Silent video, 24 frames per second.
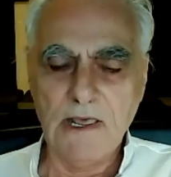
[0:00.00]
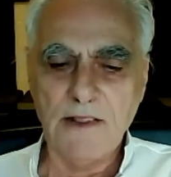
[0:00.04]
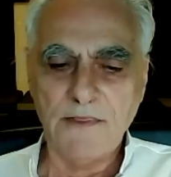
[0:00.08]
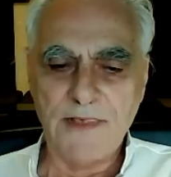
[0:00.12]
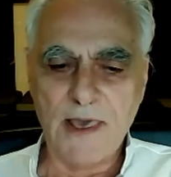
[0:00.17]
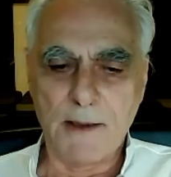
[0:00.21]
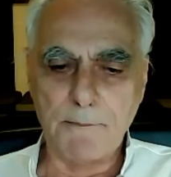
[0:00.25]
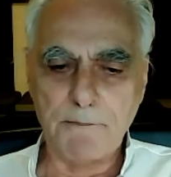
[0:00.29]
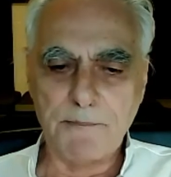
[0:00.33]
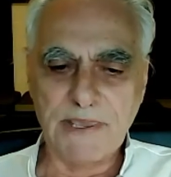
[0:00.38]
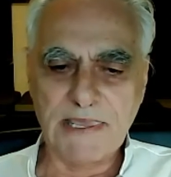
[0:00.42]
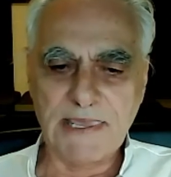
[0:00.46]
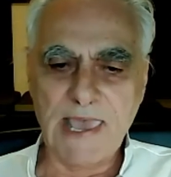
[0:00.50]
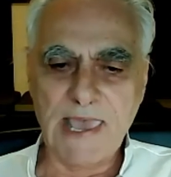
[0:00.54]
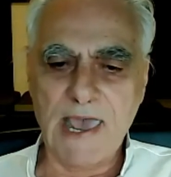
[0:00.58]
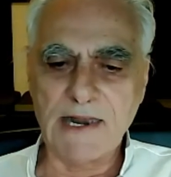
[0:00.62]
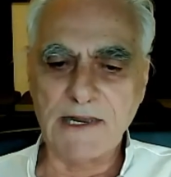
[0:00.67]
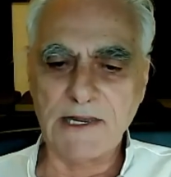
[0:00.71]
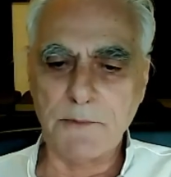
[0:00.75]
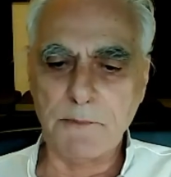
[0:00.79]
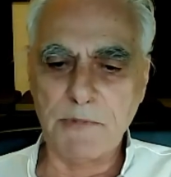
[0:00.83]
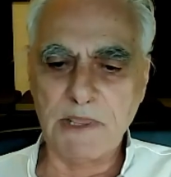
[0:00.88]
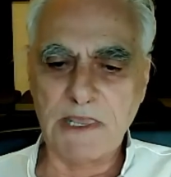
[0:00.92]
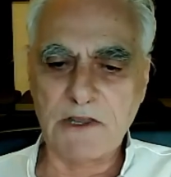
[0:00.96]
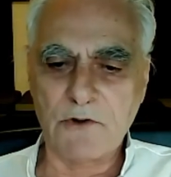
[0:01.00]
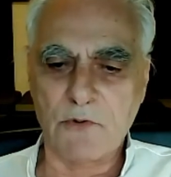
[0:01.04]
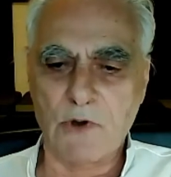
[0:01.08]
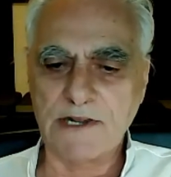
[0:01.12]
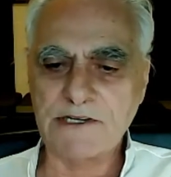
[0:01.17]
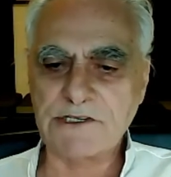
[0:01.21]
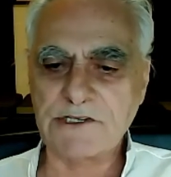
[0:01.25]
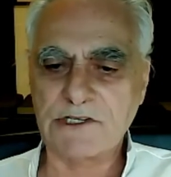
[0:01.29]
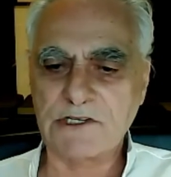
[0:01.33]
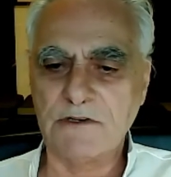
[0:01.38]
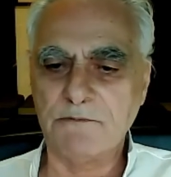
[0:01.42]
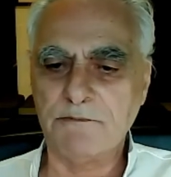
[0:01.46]
that began to be
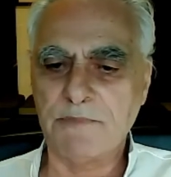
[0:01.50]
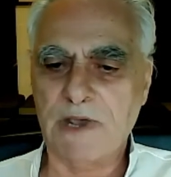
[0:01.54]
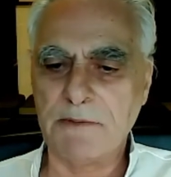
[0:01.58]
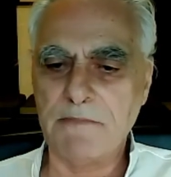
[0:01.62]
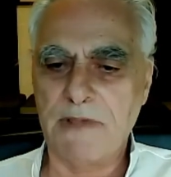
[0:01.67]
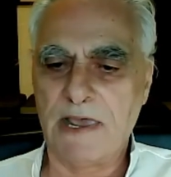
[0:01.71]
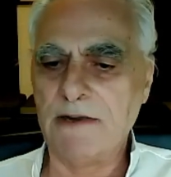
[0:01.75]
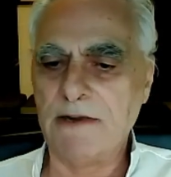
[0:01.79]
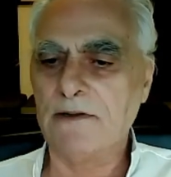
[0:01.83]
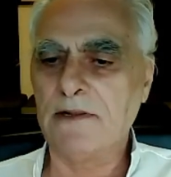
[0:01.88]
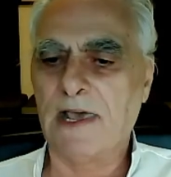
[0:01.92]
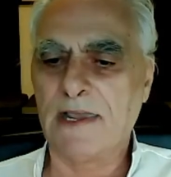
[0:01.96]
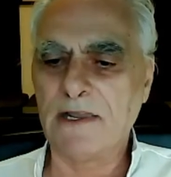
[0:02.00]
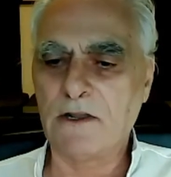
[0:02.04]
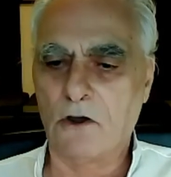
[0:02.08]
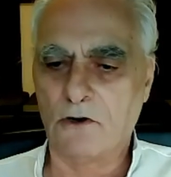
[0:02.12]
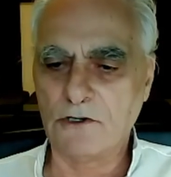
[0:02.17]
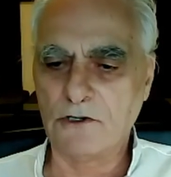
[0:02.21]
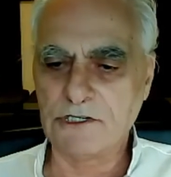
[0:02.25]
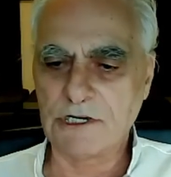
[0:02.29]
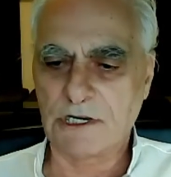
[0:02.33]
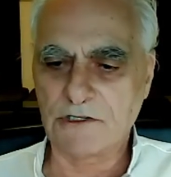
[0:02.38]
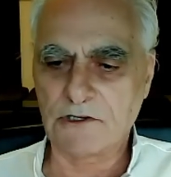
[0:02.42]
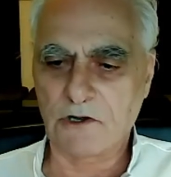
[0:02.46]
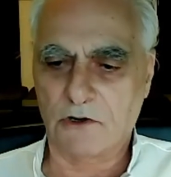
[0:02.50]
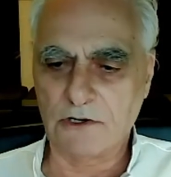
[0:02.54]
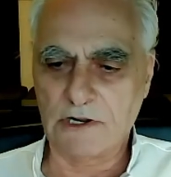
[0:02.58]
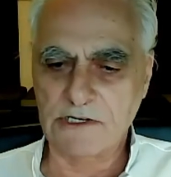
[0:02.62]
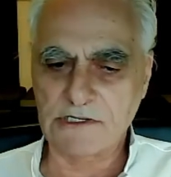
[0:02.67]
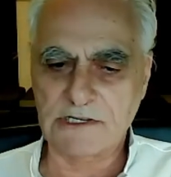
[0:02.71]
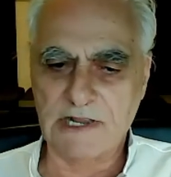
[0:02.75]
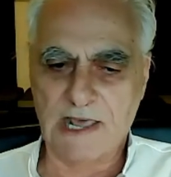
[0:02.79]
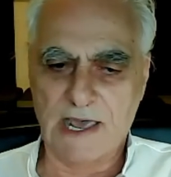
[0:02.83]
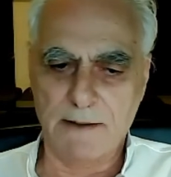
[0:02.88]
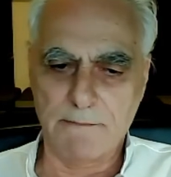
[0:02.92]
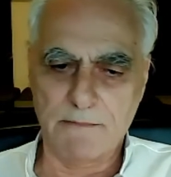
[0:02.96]
questioned by men like Hojatollah
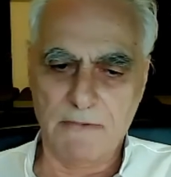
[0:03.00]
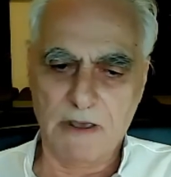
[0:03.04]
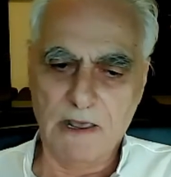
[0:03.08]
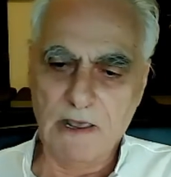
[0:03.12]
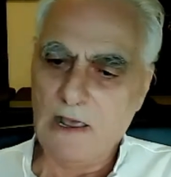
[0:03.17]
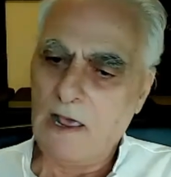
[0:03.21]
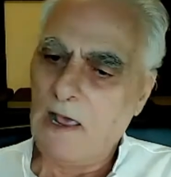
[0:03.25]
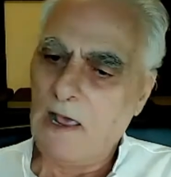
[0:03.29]
Islam